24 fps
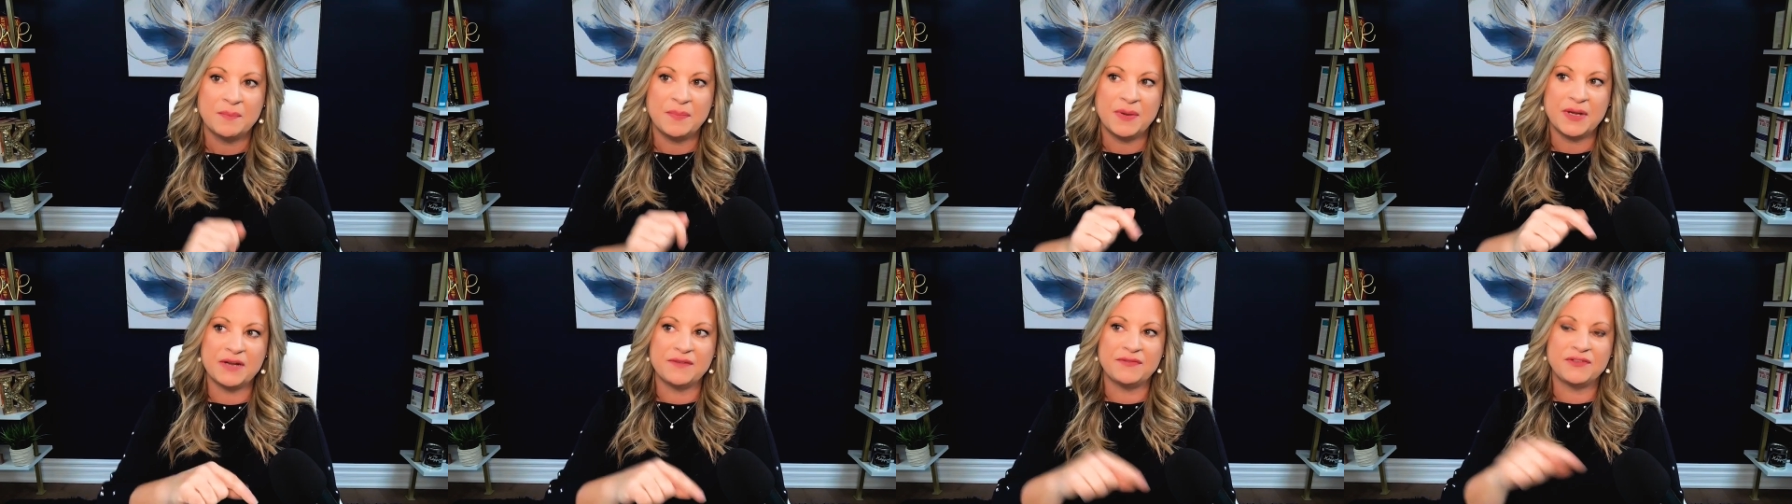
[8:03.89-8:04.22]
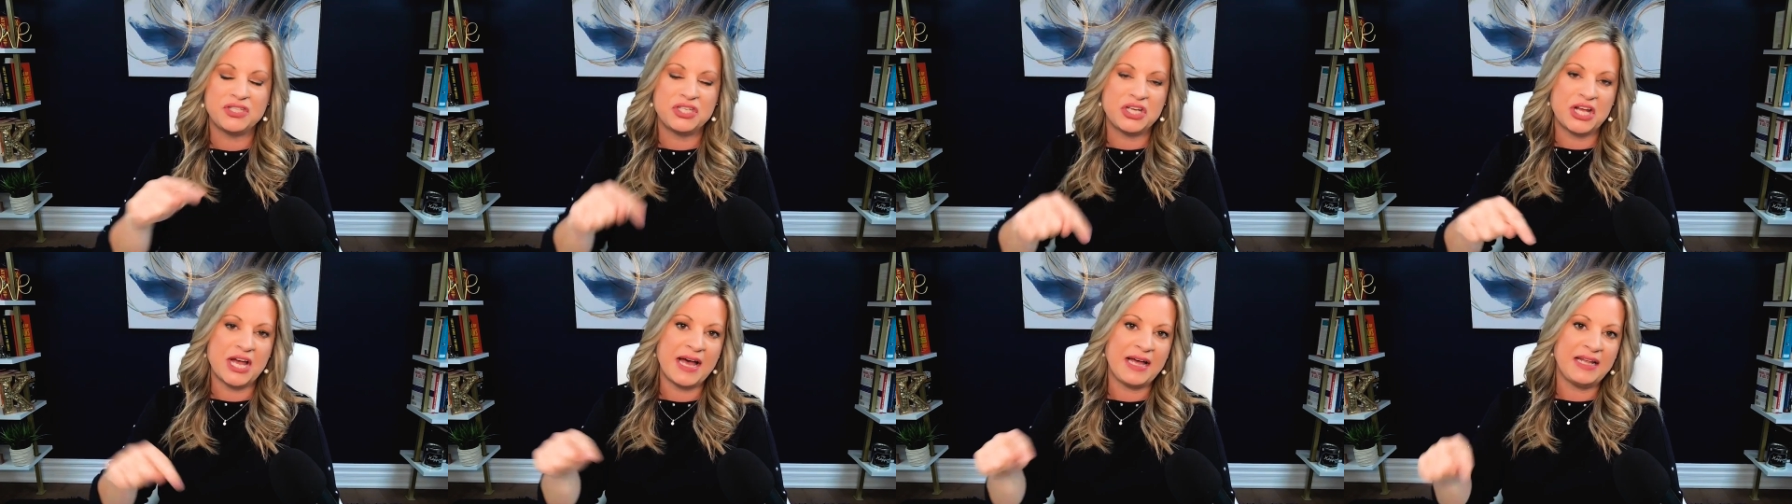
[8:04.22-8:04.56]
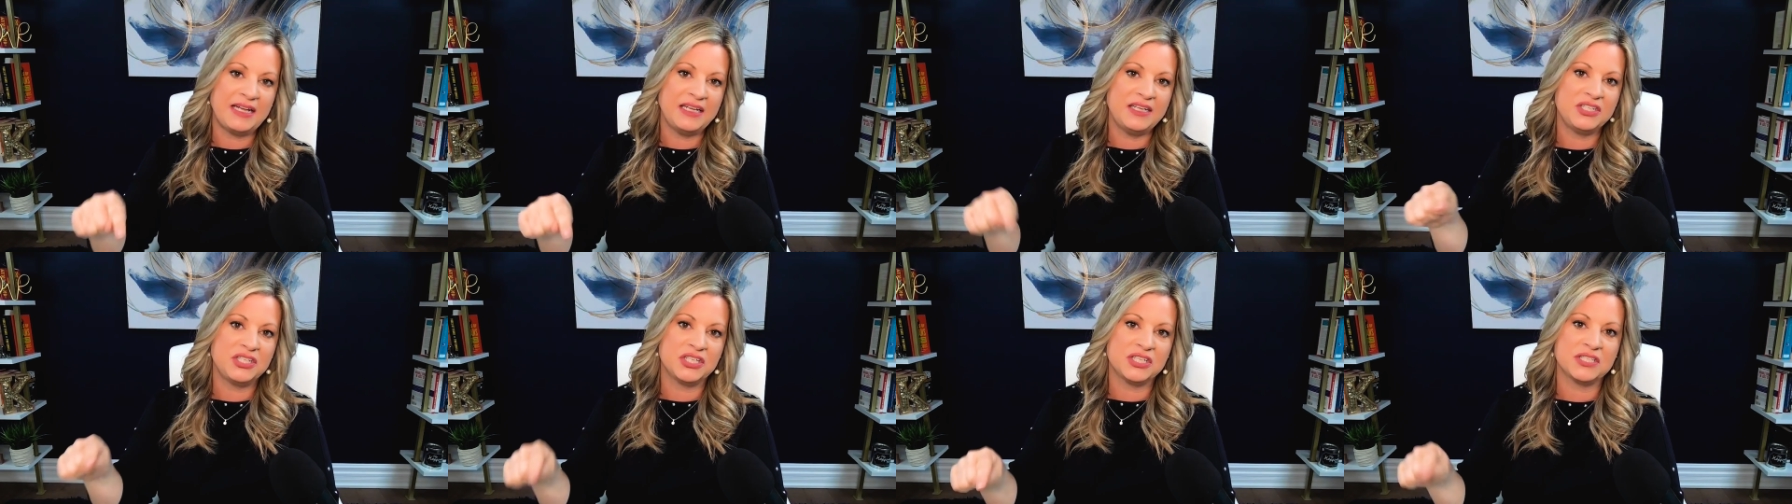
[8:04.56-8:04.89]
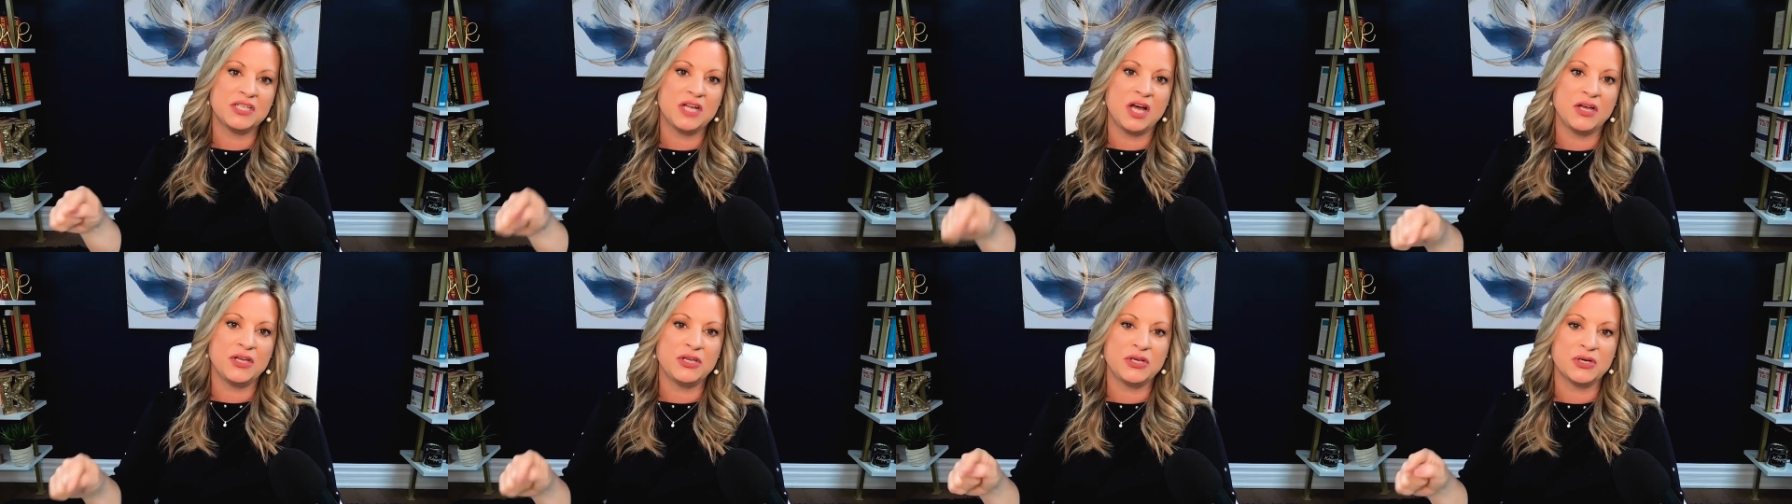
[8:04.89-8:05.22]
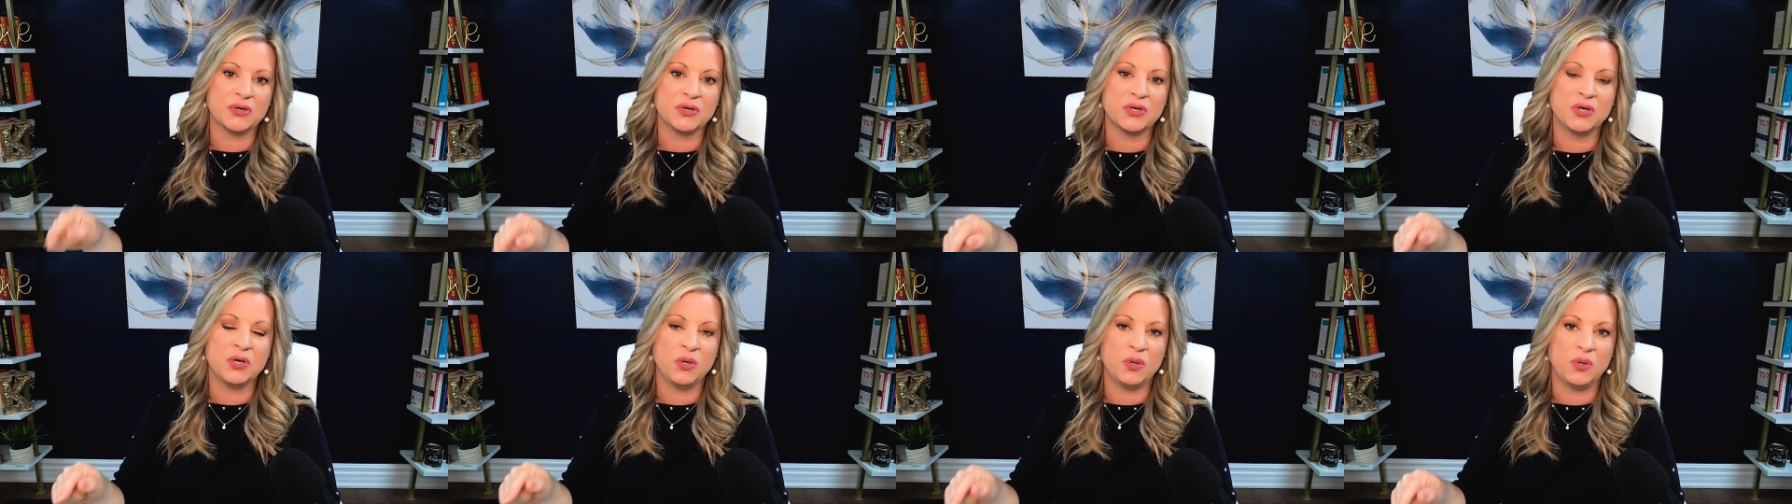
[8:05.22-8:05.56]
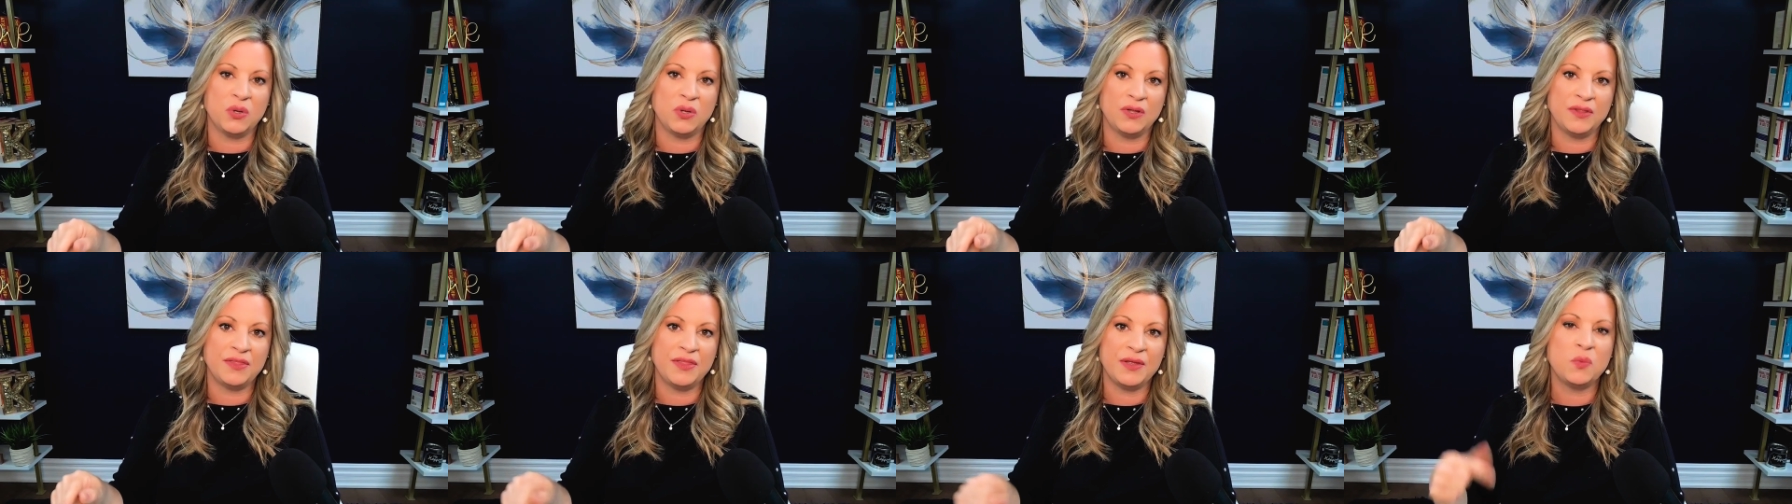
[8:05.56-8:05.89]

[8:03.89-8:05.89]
But if challenge is not your goal,